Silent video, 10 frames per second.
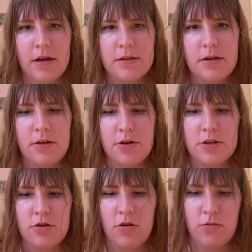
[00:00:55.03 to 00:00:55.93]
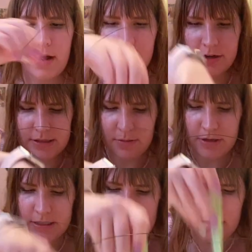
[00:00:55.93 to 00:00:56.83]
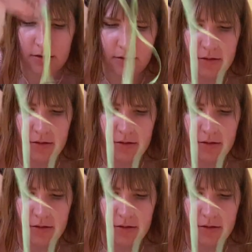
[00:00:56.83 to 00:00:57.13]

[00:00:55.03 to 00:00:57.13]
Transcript: until there's no wire to be seen.